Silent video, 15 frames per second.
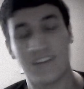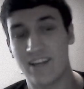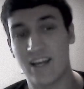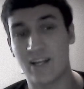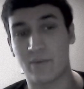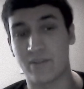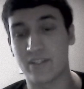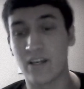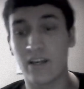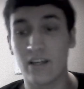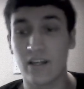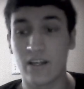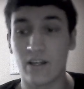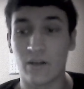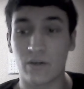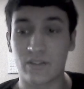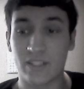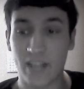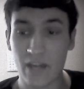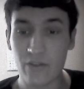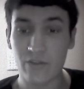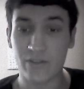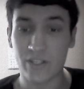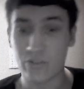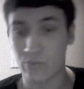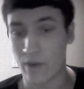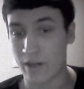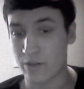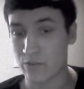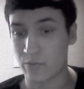Anyways, together these
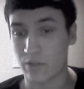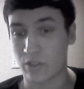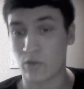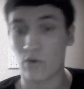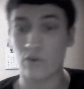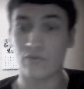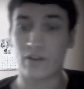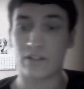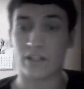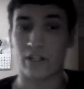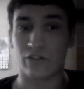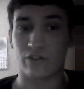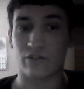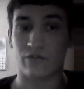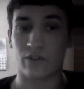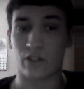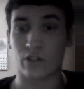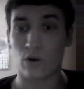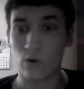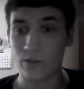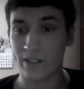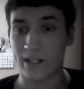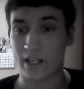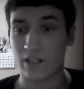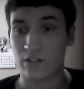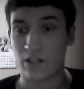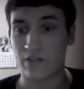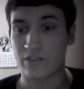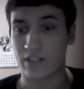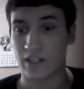writers were the core foundation for the golden
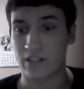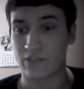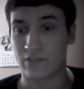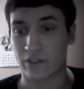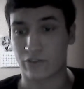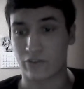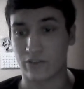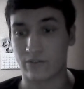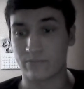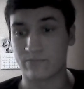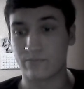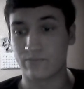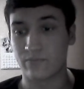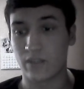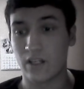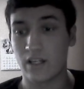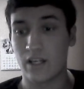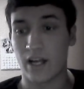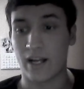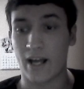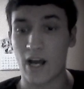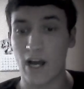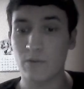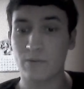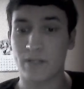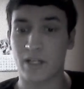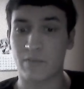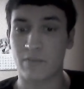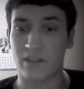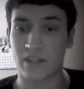age of science fiction, and it helps
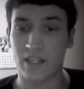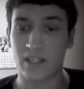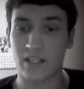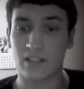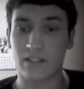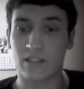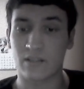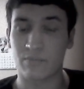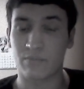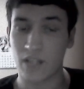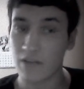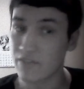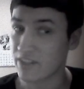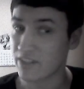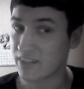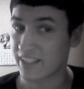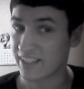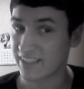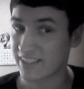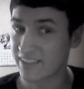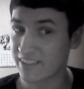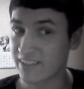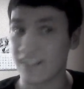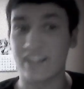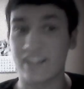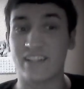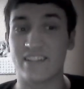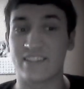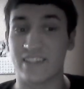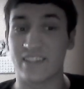become the beloved thing that it
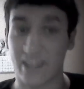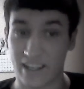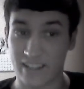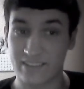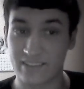is today.